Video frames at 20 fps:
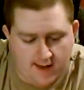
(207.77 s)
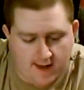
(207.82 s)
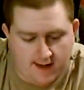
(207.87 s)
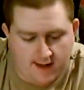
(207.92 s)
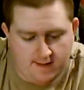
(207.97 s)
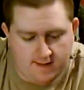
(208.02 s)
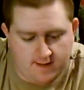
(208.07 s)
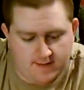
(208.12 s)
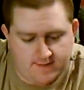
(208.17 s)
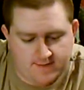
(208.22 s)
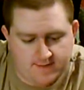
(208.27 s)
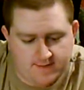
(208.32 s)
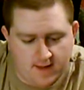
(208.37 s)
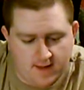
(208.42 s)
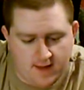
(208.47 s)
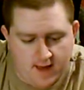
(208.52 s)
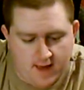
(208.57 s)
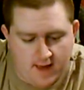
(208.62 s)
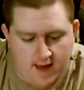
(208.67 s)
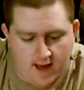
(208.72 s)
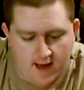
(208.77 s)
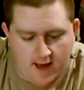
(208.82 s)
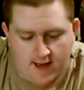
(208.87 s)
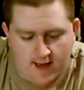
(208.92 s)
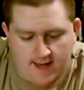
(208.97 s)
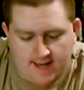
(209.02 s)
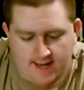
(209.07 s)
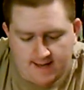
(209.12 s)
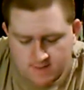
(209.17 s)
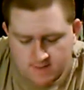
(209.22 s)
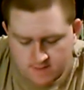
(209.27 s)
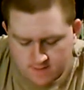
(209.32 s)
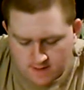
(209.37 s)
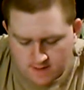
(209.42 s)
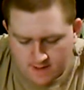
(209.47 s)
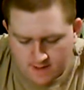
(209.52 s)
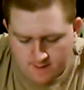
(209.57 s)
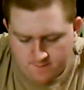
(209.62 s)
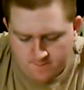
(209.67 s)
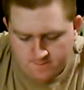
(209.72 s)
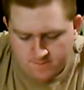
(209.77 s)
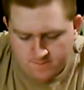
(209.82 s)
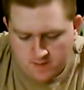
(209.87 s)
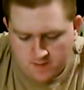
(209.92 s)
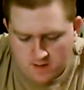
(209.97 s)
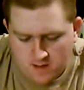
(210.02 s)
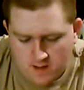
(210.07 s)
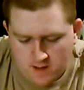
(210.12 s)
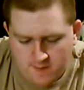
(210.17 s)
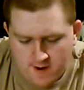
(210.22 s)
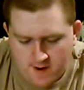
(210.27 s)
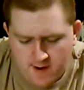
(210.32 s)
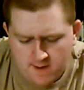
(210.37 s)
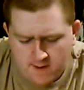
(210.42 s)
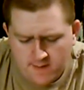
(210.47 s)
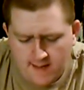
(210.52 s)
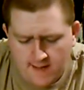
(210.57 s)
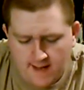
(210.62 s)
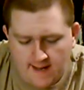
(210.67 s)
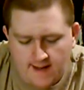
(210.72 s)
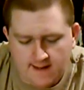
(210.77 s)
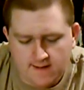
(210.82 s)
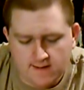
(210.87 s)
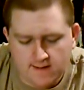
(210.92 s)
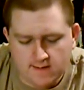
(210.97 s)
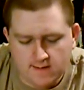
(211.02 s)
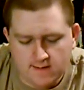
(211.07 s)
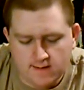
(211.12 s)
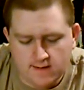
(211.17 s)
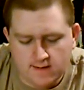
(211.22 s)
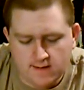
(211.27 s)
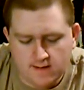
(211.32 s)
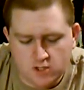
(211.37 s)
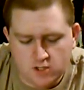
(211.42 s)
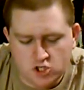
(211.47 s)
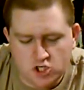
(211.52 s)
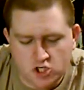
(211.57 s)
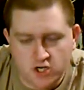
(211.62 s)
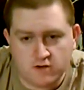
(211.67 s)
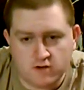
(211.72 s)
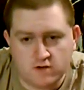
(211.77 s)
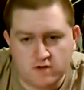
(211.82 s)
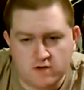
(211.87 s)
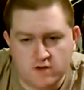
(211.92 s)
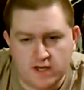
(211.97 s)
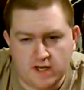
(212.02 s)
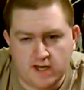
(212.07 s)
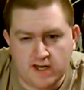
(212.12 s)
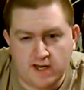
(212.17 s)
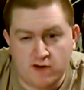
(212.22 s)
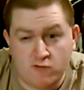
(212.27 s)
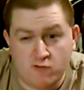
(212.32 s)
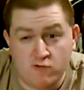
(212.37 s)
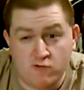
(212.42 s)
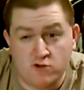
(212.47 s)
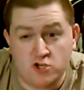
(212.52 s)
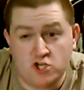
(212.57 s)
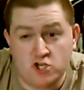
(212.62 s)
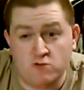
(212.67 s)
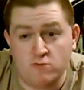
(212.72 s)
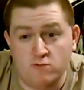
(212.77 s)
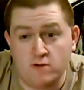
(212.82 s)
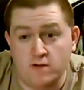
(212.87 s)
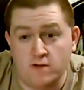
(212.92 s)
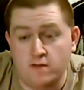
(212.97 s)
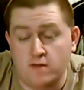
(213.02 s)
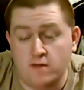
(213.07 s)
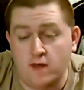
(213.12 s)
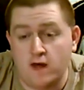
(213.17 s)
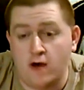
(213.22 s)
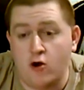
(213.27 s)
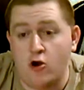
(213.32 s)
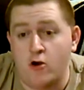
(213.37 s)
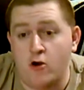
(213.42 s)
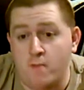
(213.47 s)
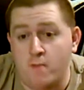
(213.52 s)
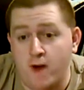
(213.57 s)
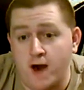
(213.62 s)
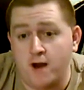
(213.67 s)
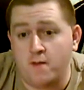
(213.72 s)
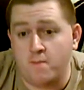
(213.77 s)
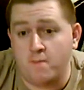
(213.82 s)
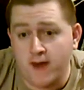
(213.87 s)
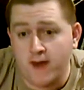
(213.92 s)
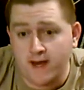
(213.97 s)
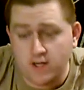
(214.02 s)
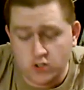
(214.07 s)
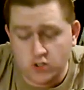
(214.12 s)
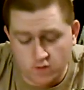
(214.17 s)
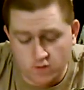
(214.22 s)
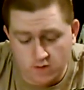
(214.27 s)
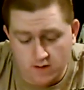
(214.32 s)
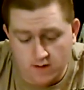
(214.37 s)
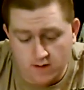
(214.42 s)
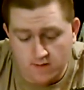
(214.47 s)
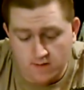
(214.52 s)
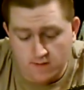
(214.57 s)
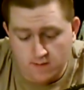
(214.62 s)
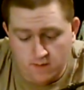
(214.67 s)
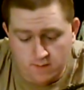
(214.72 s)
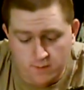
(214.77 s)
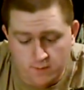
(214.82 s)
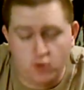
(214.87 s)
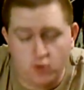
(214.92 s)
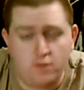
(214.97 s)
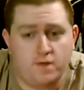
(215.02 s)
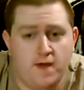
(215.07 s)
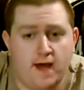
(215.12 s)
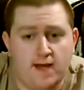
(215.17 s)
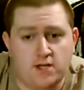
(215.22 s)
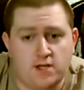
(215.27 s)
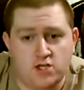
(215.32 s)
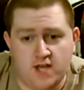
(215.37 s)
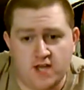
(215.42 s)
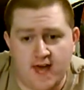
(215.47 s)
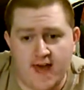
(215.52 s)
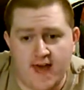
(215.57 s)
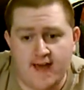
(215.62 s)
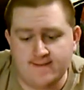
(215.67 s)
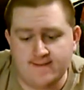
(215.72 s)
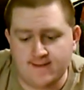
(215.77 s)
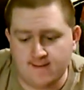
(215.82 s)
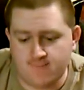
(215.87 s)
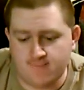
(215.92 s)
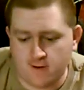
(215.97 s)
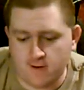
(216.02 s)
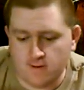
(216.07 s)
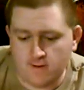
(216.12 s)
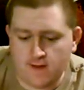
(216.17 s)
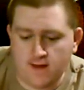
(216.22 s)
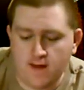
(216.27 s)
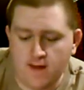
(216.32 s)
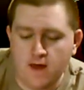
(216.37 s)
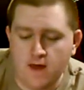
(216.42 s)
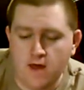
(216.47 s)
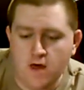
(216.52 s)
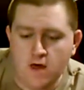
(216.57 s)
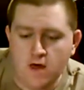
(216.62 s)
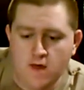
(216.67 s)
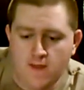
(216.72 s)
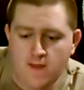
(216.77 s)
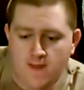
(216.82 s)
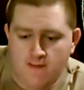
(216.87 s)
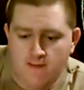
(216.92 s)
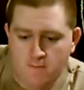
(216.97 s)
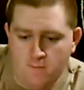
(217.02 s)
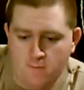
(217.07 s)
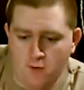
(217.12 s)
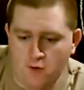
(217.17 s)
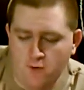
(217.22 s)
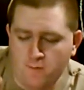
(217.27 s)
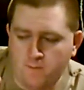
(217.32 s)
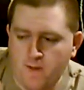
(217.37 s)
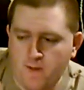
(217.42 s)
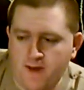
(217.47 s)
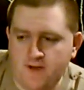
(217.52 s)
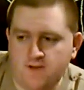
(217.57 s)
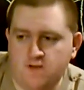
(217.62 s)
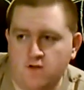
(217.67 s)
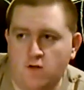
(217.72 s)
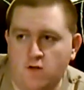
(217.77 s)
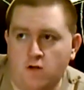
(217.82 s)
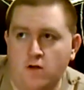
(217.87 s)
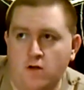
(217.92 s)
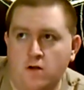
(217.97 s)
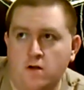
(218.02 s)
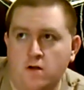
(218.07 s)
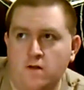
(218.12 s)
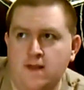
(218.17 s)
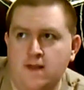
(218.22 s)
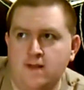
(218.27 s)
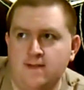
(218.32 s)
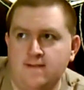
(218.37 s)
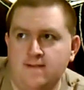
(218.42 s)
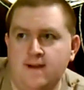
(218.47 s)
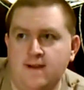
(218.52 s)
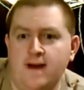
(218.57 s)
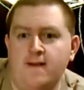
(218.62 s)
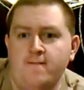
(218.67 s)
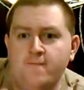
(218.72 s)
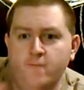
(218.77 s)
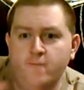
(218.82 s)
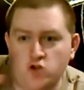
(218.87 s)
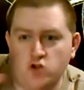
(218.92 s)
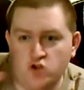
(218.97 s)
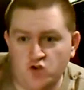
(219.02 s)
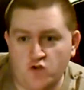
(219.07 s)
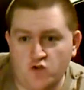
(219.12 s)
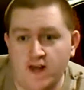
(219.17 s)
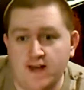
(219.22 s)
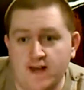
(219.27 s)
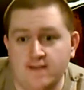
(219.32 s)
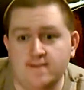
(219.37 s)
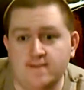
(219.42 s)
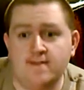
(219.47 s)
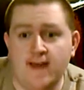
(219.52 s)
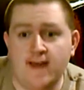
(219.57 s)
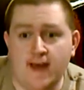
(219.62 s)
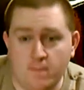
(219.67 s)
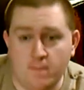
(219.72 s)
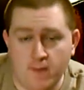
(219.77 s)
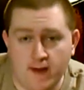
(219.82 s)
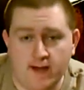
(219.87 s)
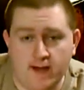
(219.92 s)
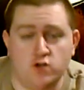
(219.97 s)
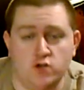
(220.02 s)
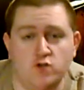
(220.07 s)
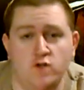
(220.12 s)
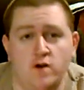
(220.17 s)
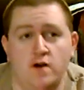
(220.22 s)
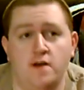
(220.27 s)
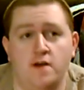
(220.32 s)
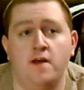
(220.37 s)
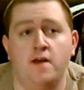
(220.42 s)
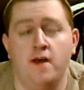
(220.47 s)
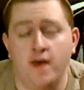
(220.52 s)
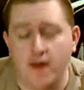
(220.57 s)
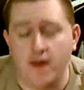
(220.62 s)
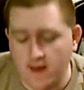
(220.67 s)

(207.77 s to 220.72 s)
out of this. He's apparently shares an origin with Armada Megatron. They're both H-tanks, and apparently they were both based on the design for Trans-Tech Megatron,